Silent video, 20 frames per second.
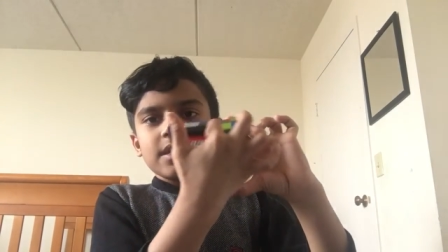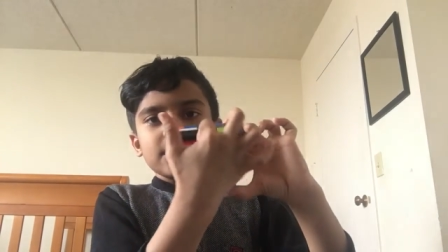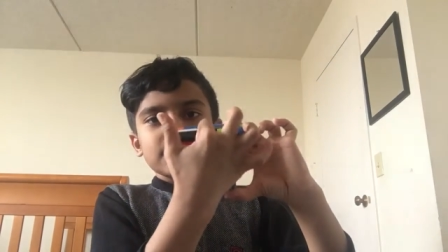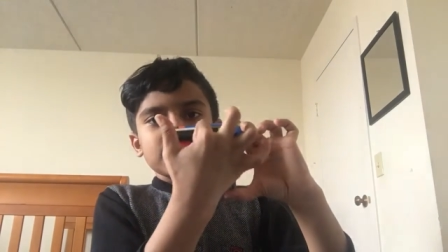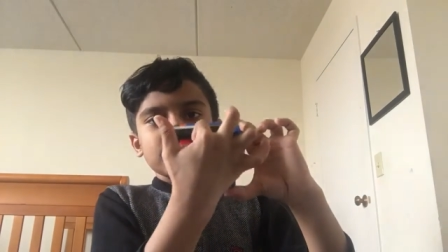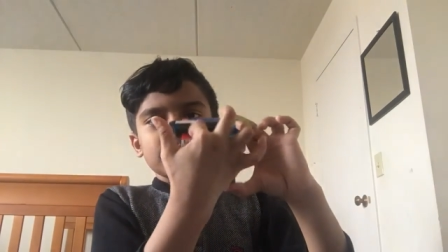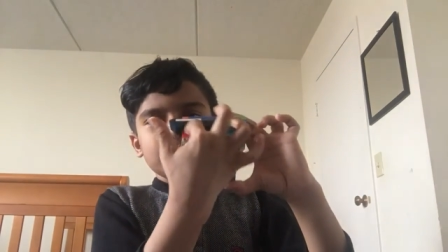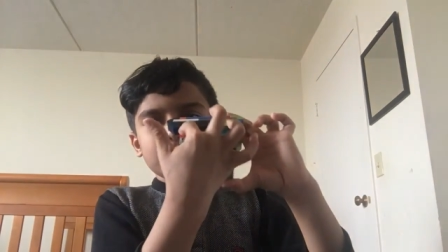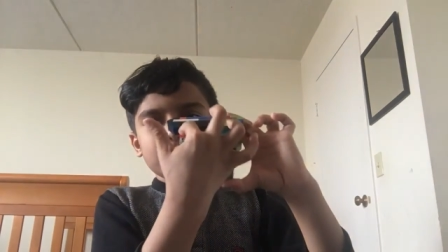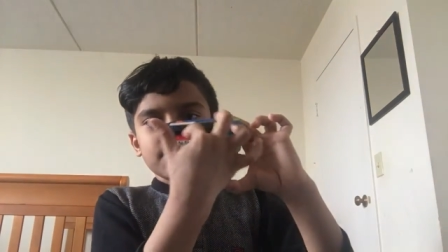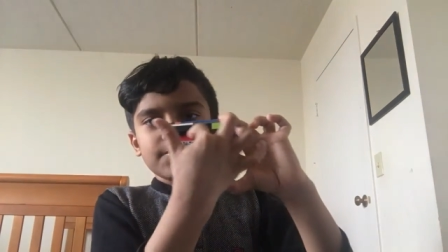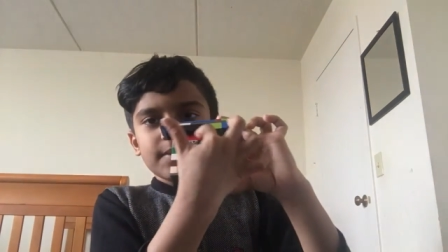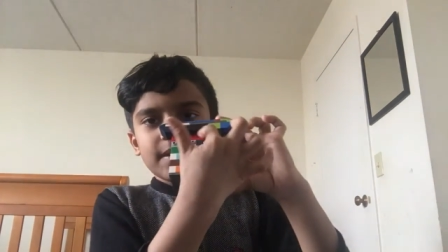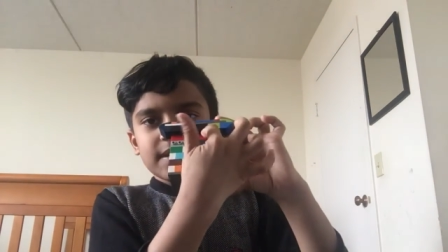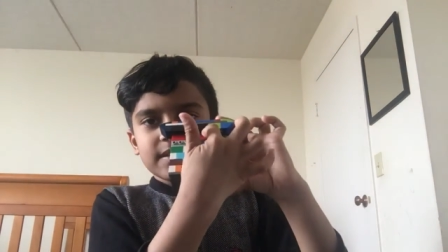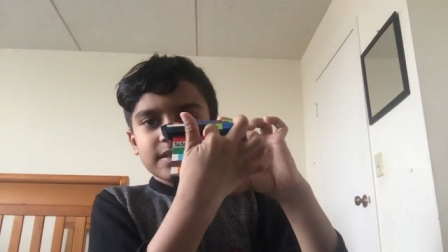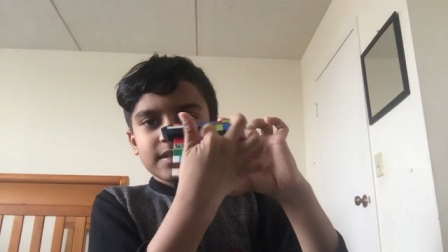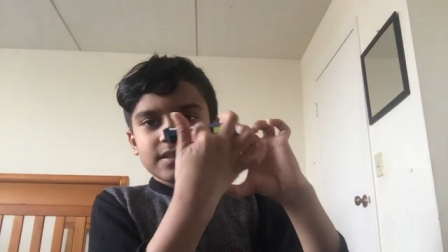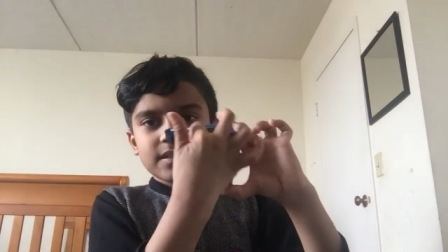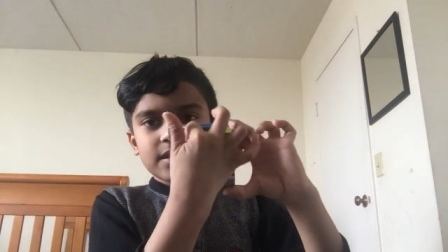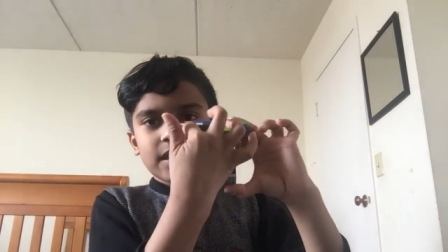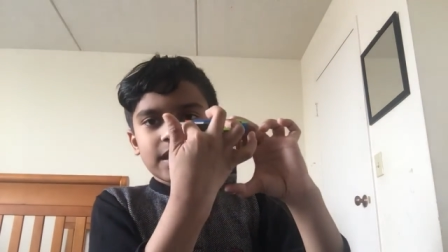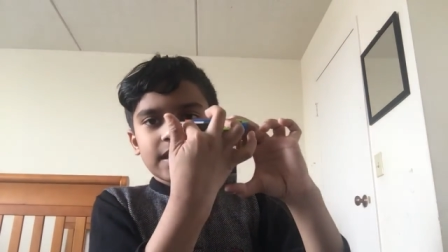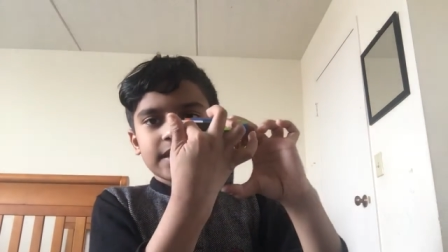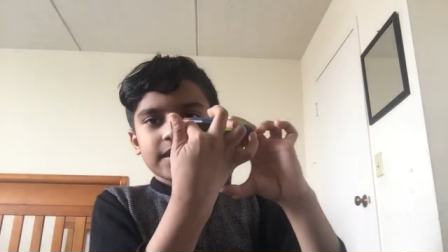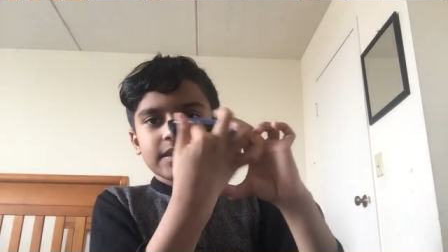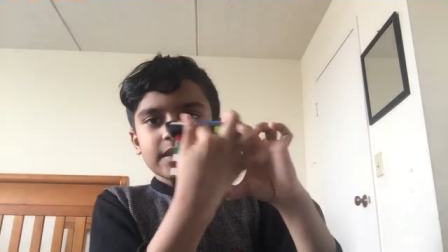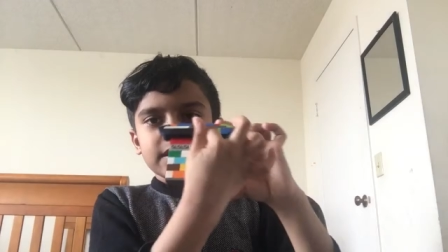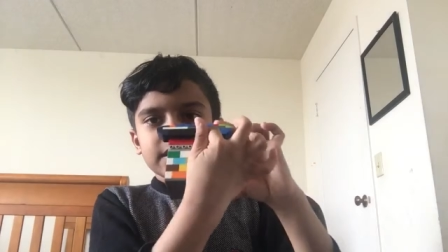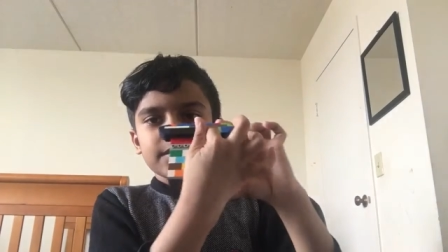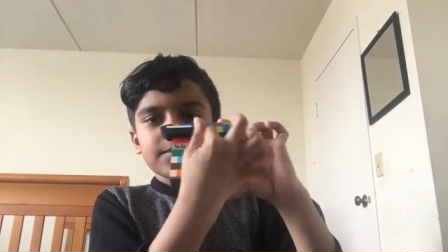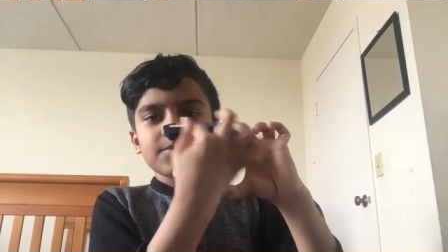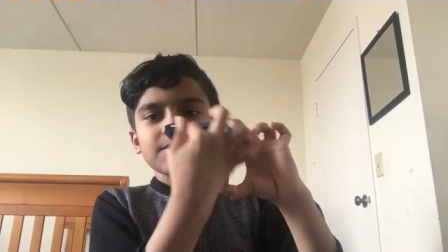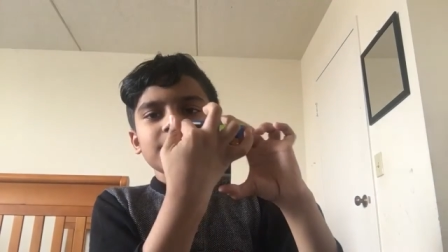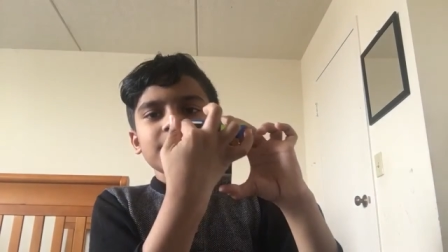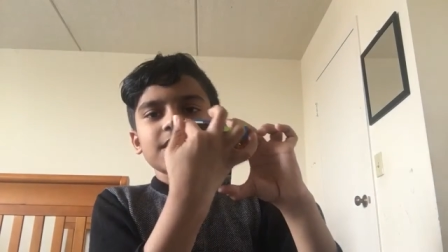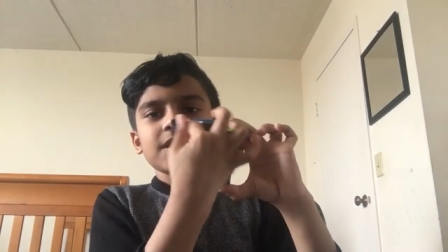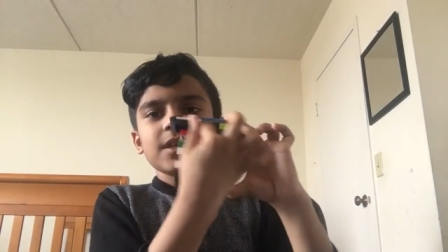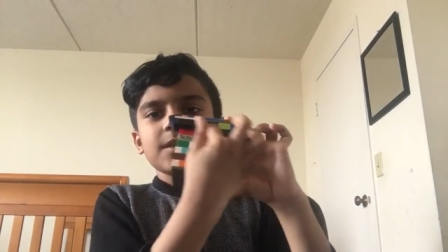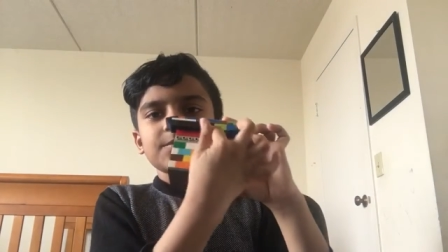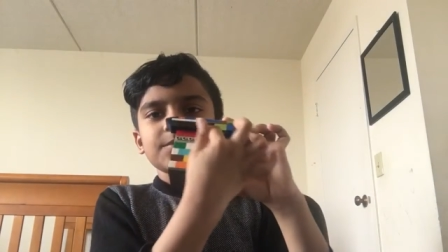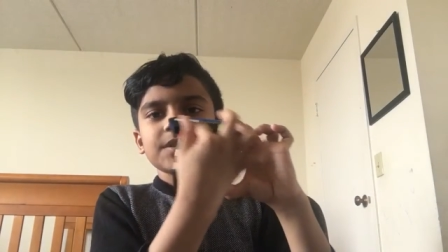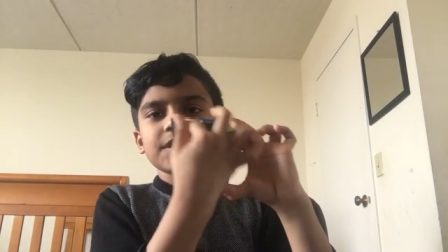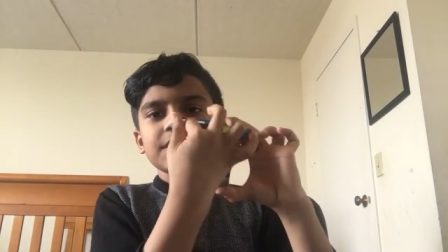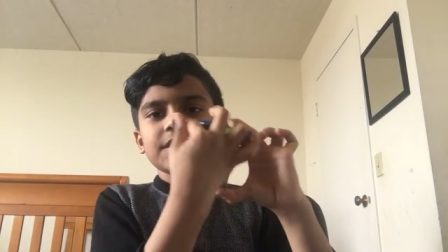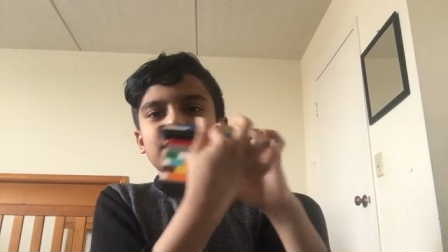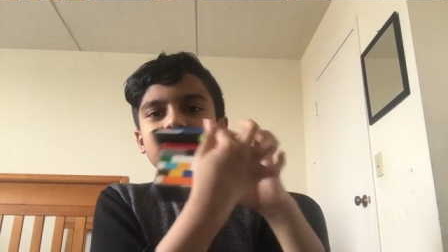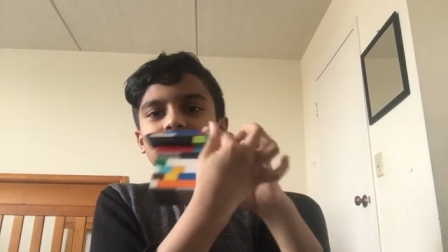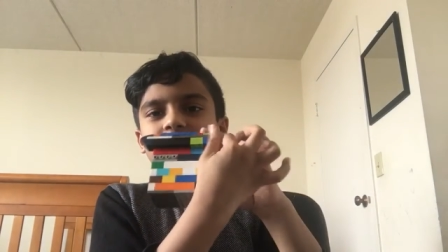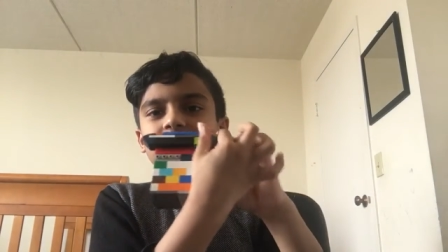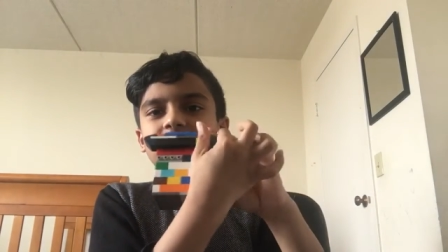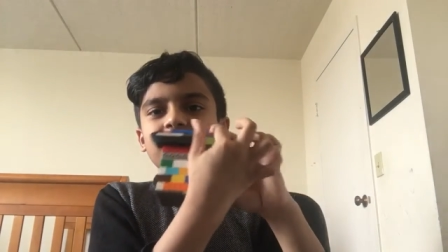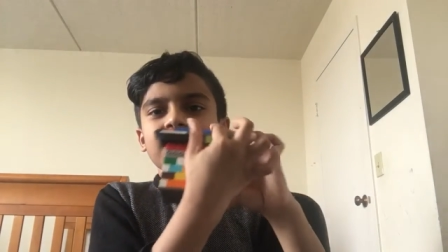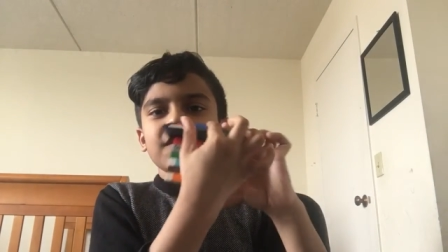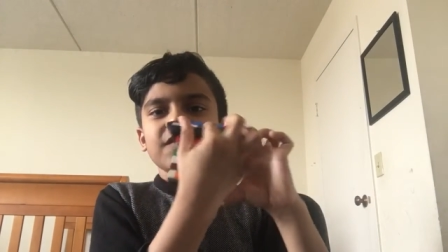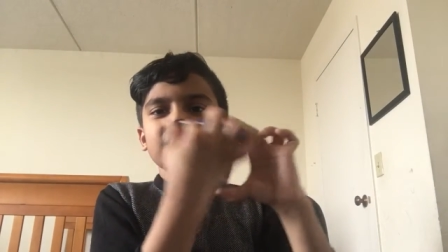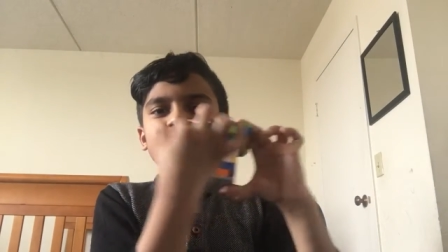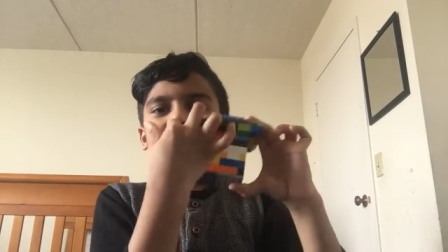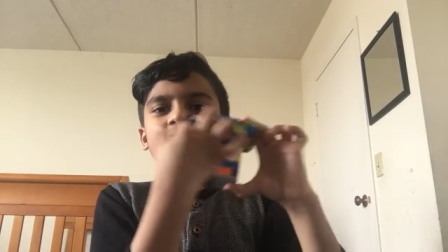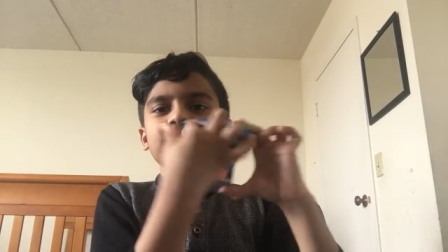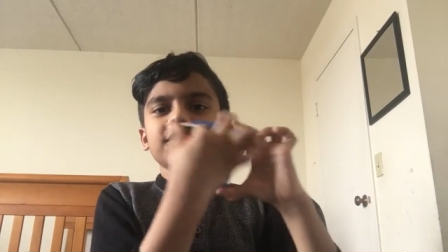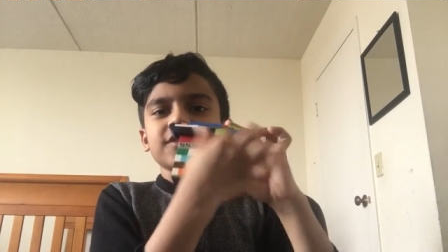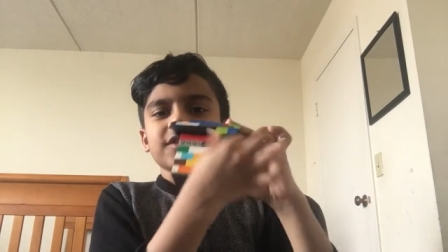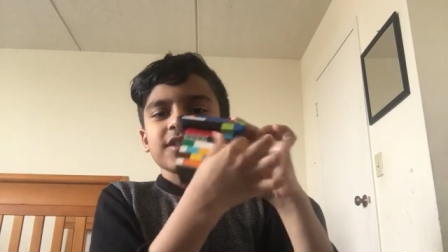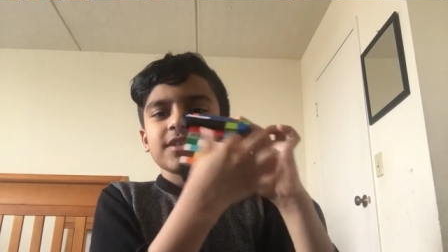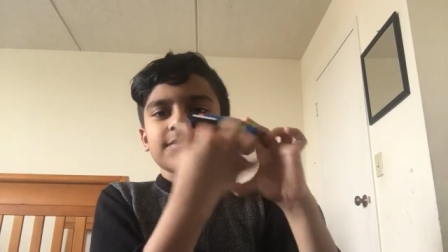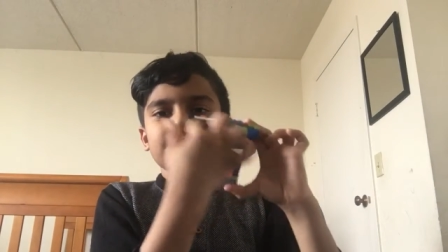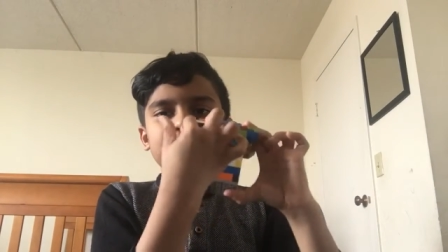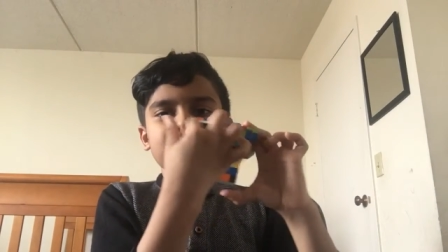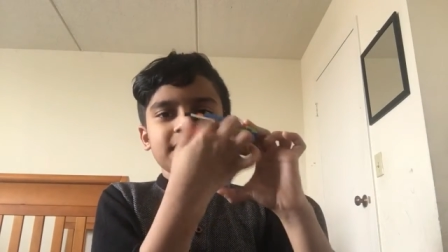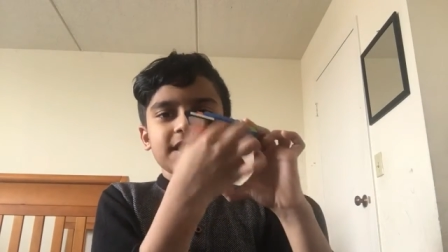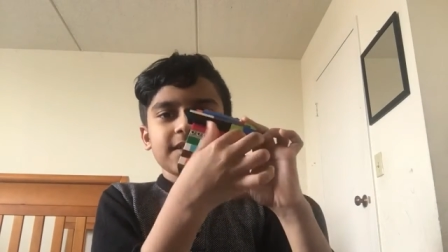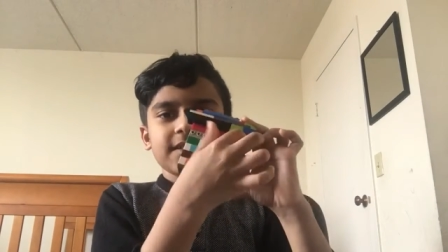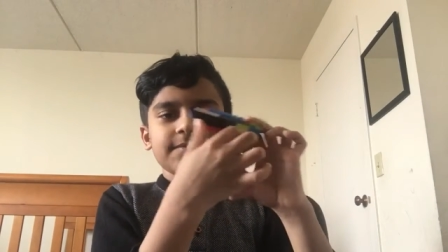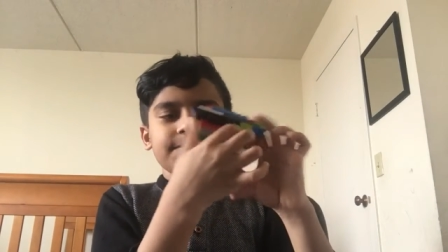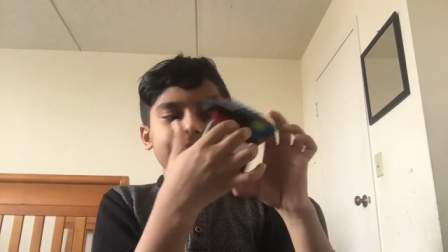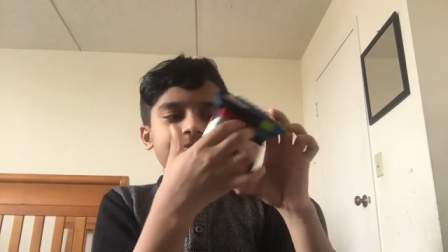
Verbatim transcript: some space like to put an upside down minifigure or something.